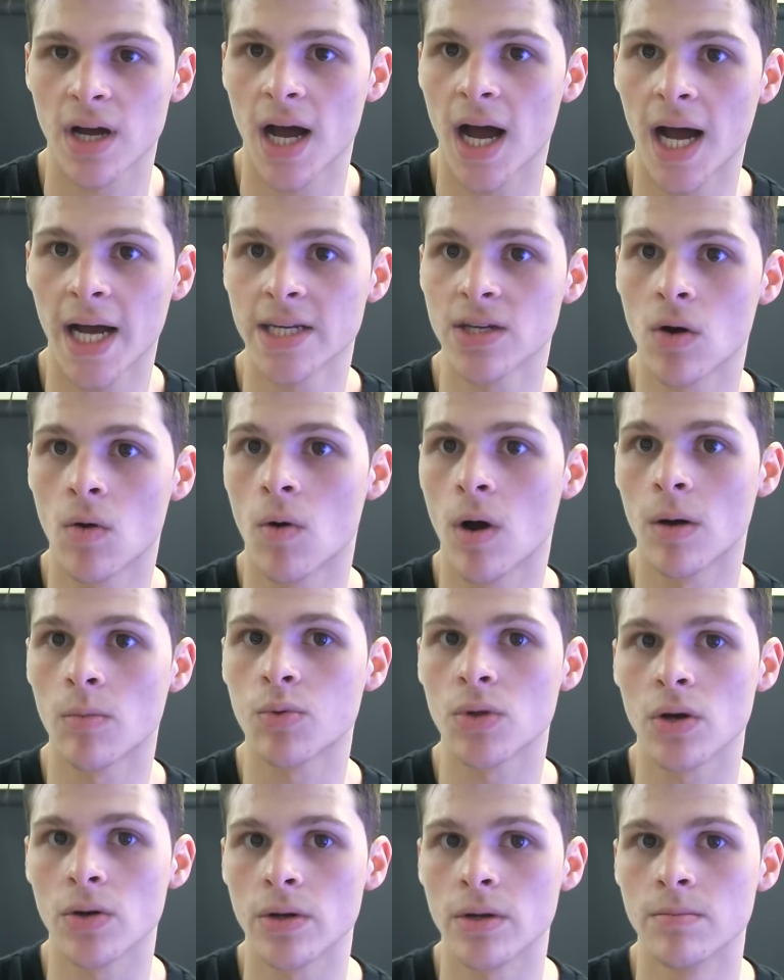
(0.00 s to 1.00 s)
I don't
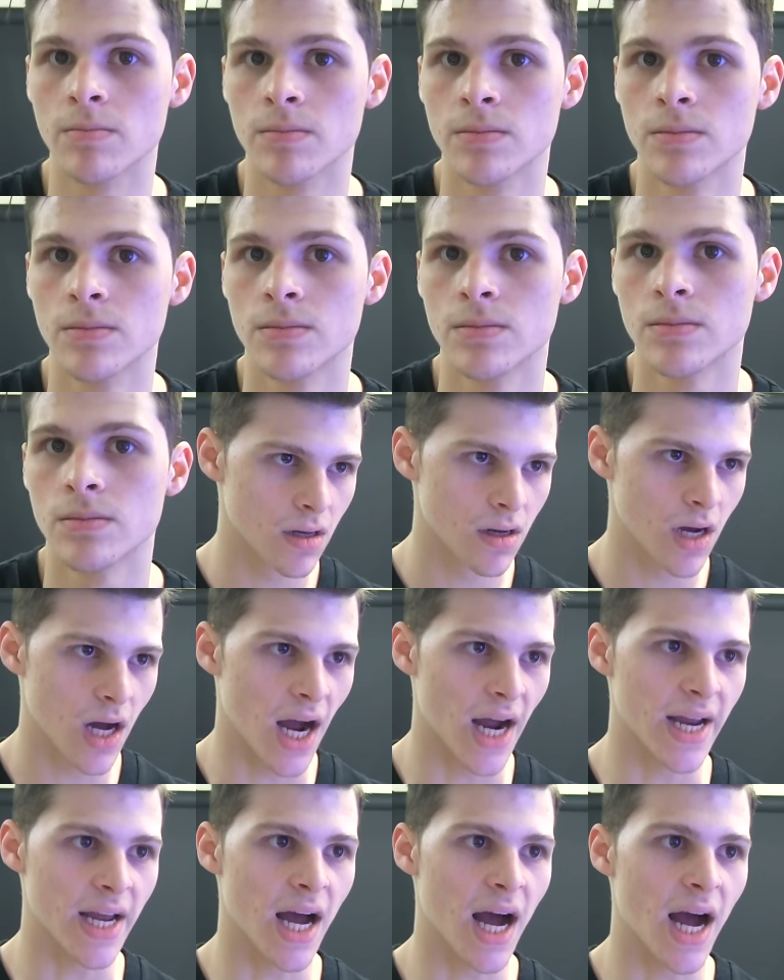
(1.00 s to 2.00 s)
upload them.
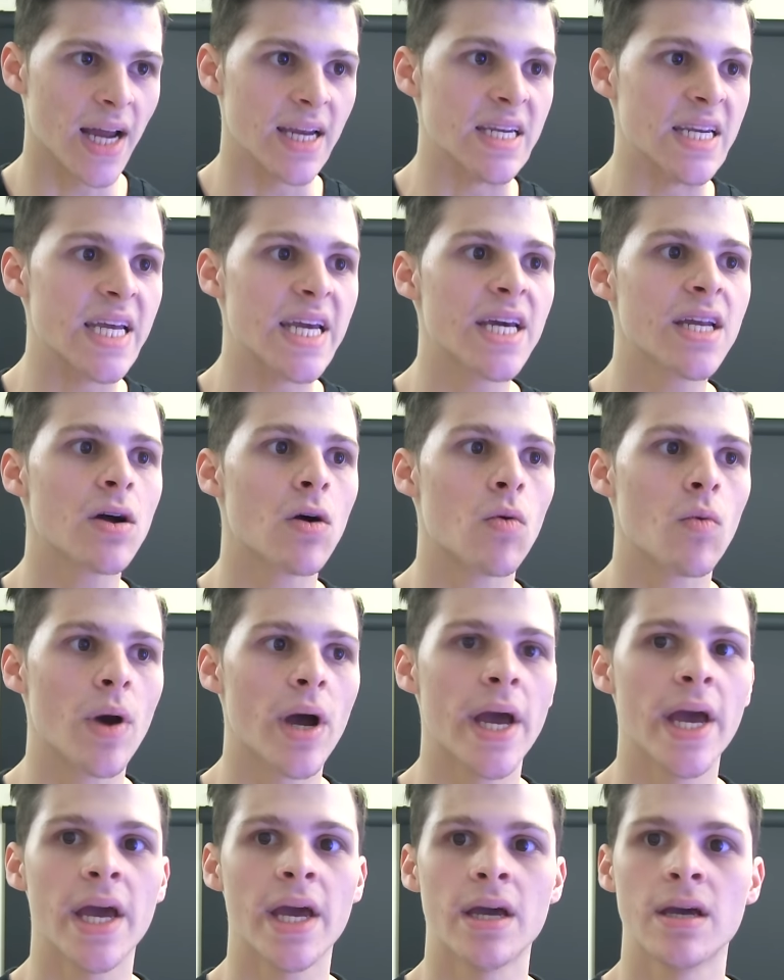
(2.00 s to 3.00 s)
I need a
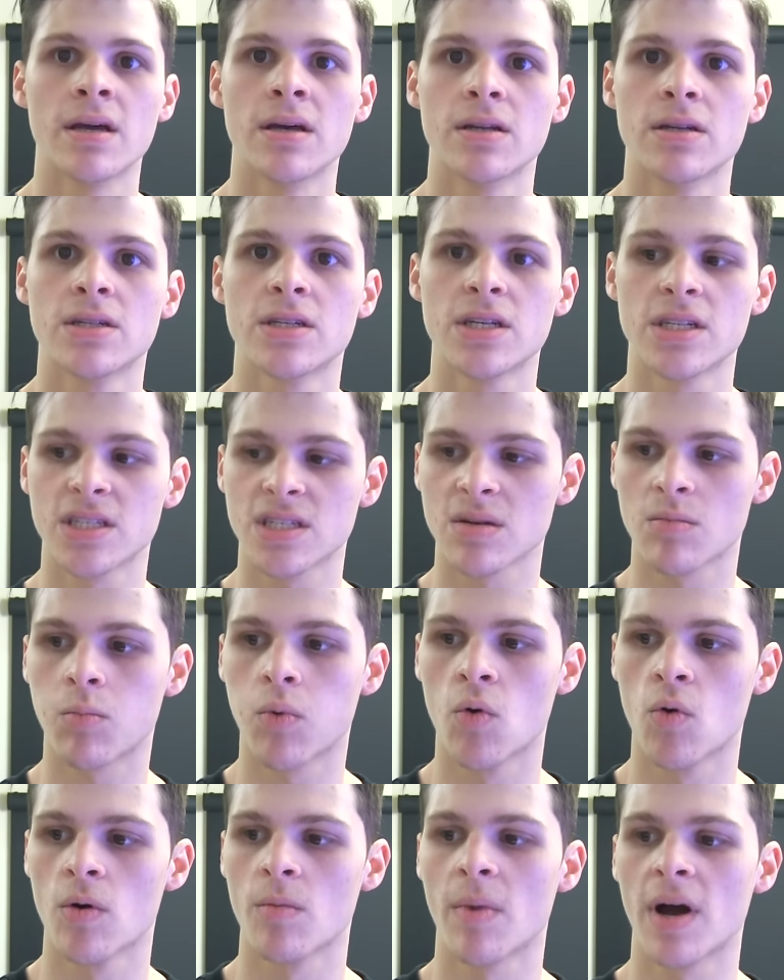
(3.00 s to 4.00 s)
way to
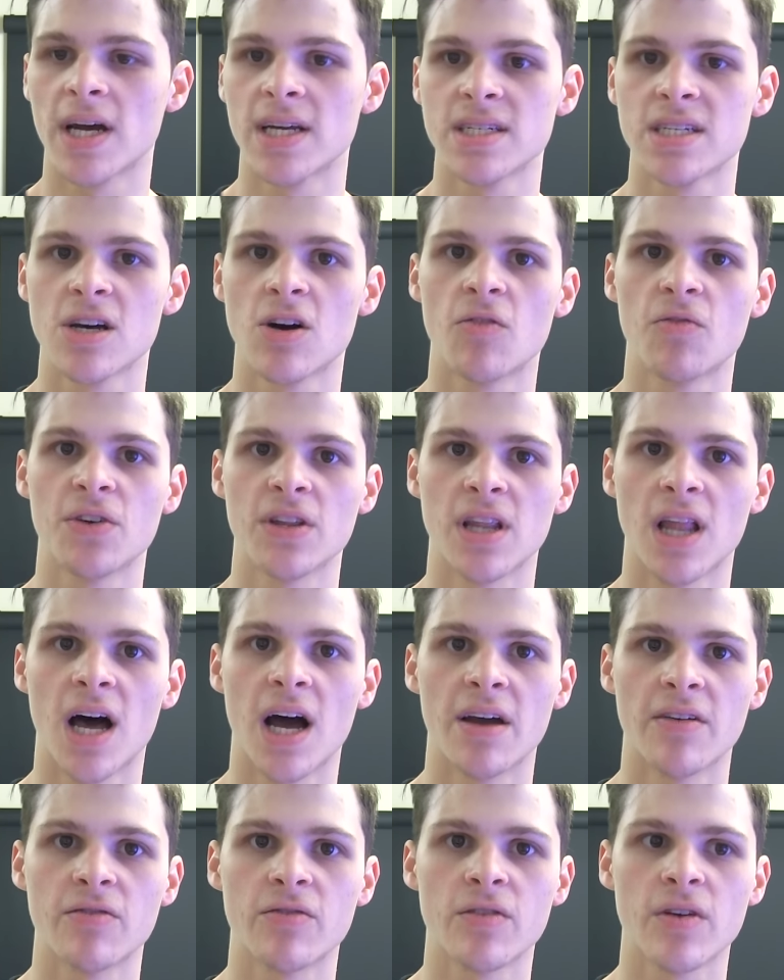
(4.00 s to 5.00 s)
support myself in
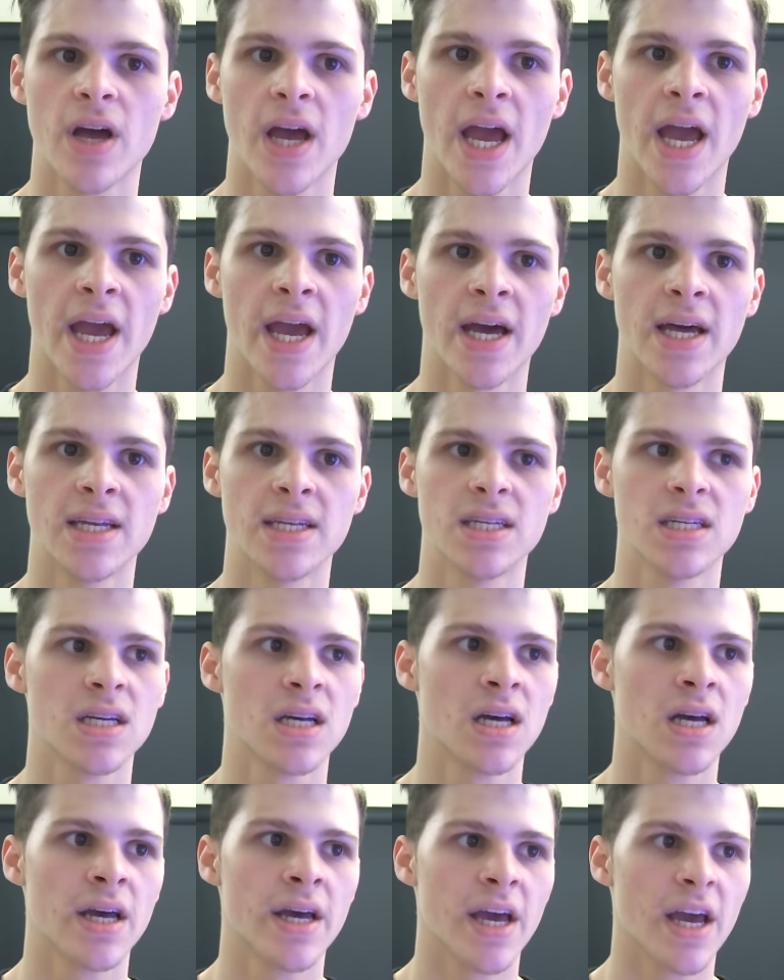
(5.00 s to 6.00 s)
life. And
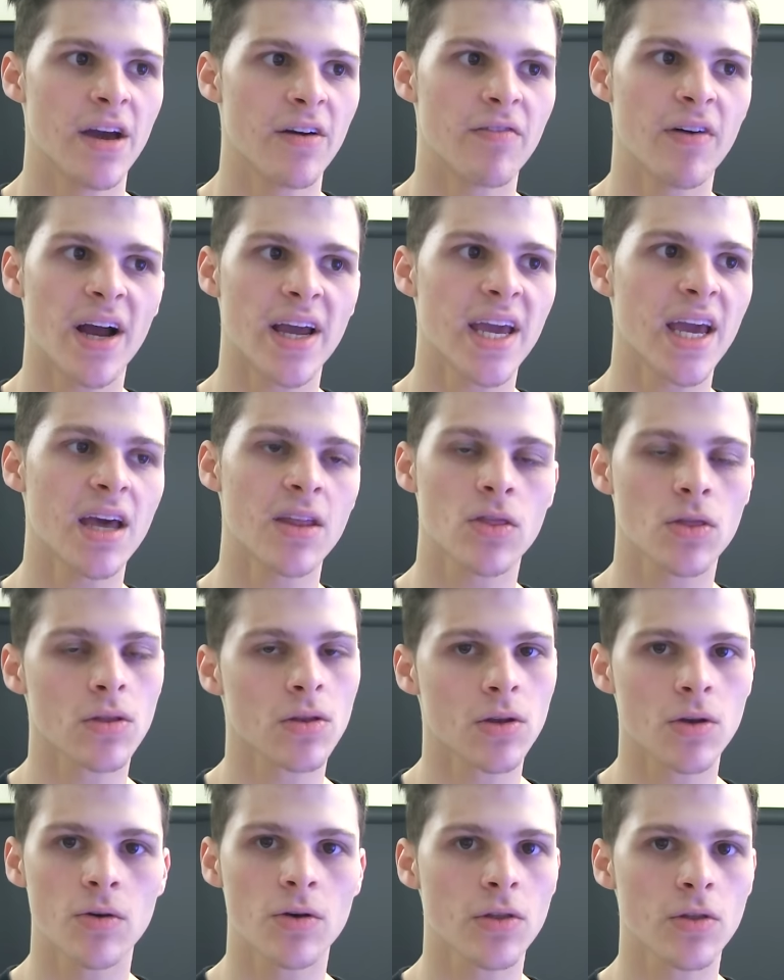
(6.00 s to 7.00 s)
if I
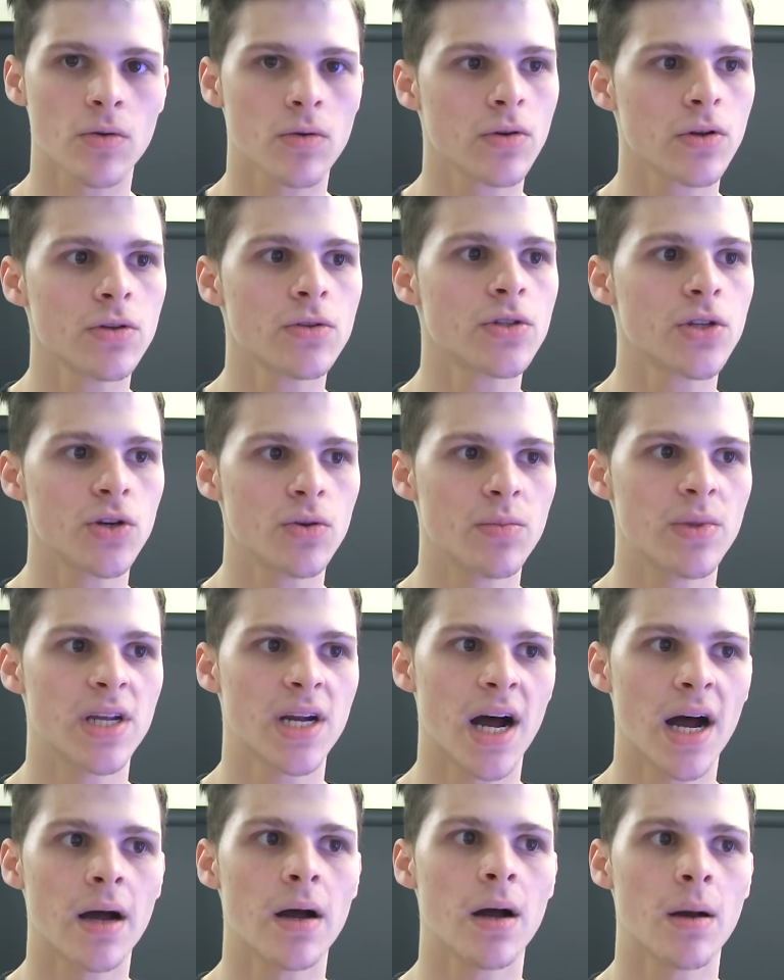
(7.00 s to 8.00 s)
can't do it through YouTube, then
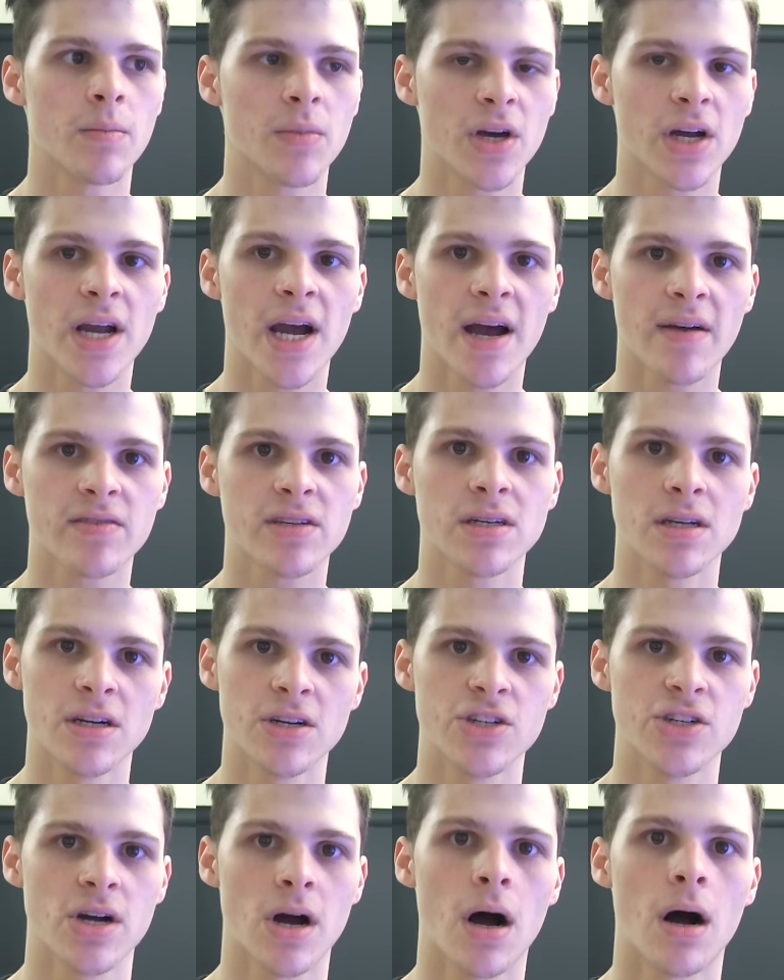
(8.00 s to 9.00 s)
I'm gonna have to get
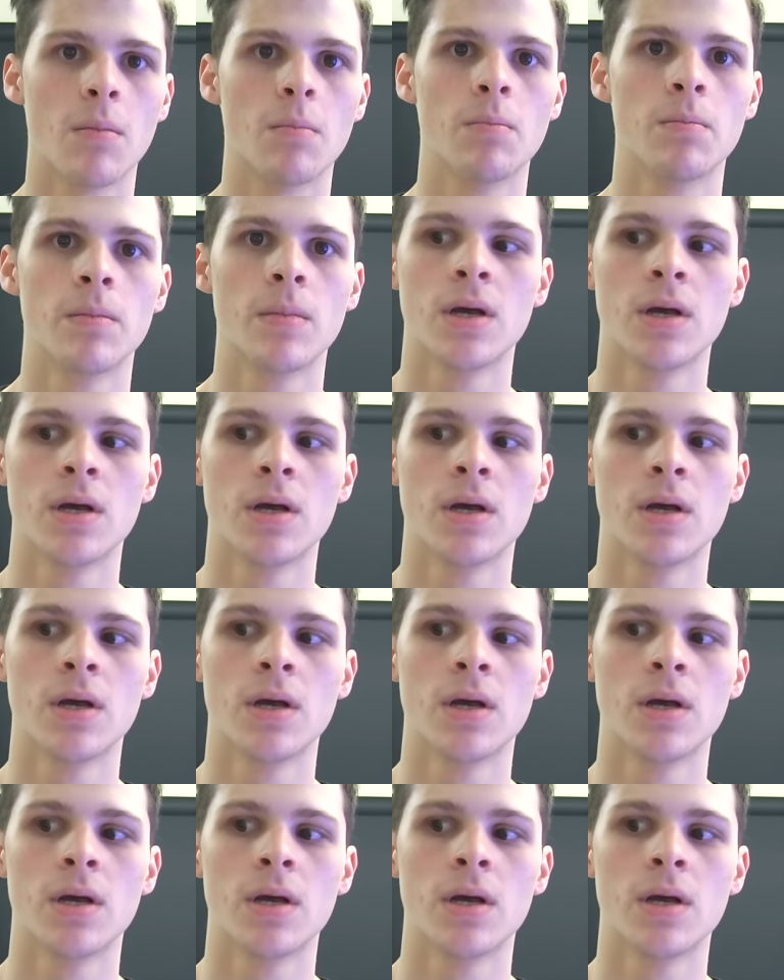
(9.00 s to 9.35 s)
a job.